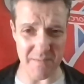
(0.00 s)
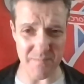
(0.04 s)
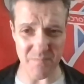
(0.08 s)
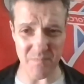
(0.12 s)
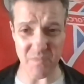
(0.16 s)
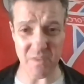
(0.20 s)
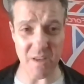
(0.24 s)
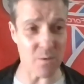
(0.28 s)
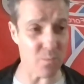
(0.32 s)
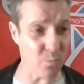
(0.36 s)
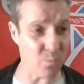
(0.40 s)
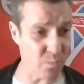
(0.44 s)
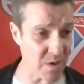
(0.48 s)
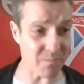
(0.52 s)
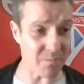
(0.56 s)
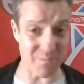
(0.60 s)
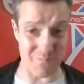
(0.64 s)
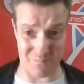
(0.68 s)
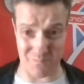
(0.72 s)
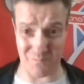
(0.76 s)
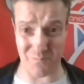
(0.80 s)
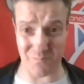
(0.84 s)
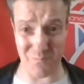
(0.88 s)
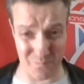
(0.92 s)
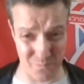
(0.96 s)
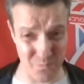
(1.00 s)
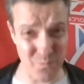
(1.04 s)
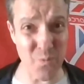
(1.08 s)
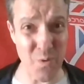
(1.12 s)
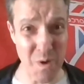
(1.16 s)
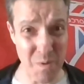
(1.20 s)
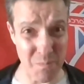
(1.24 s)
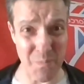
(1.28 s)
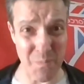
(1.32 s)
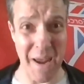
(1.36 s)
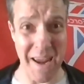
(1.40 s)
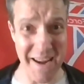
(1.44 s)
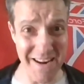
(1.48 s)
that we're
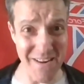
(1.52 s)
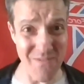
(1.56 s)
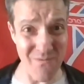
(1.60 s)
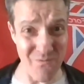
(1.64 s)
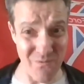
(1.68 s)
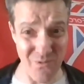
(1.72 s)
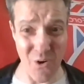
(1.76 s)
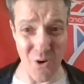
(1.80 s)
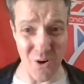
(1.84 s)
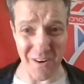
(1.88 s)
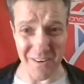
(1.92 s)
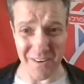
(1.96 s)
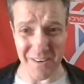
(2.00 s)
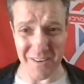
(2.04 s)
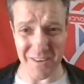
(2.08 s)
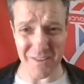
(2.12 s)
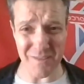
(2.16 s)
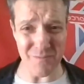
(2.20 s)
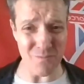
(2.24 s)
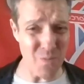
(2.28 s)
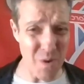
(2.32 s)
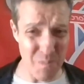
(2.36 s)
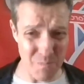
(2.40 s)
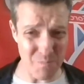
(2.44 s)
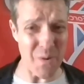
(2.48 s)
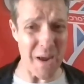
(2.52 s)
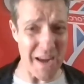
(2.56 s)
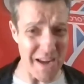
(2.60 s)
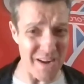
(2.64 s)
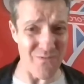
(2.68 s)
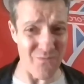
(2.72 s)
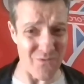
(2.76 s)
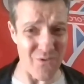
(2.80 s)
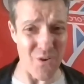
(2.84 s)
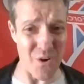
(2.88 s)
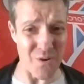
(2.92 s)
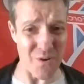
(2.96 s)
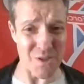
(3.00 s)
paying for. We're paying
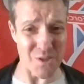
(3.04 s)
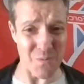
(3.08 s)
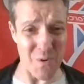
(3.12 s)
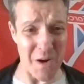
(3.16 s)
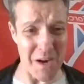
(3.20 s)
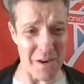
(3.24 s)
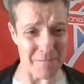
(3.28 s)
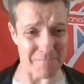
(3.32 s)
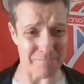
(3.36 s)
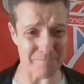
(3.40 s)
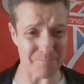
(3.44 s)
for as well.